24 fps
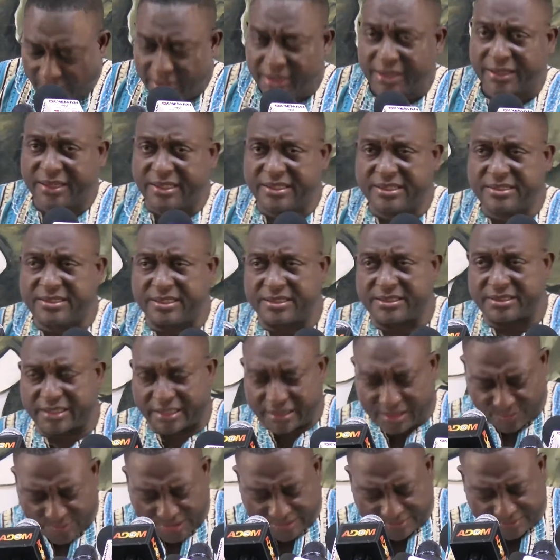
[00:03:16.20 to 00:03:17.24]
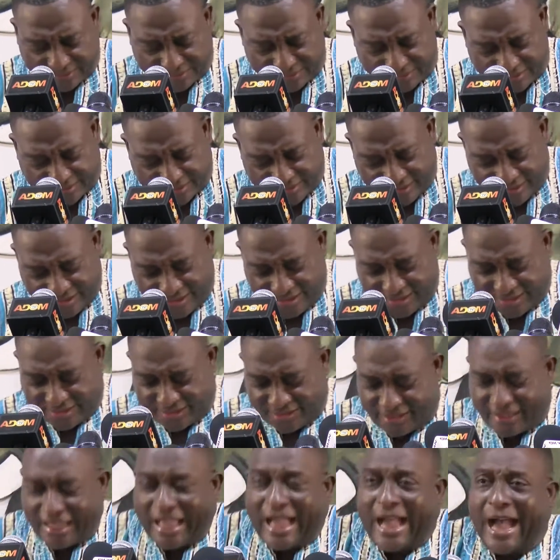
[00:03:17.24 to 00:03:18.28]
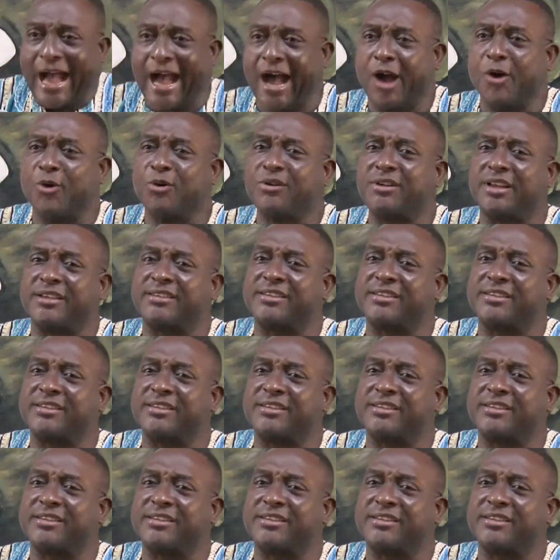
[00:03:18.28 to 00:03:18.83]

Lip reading: Ladies and gentlemen, how does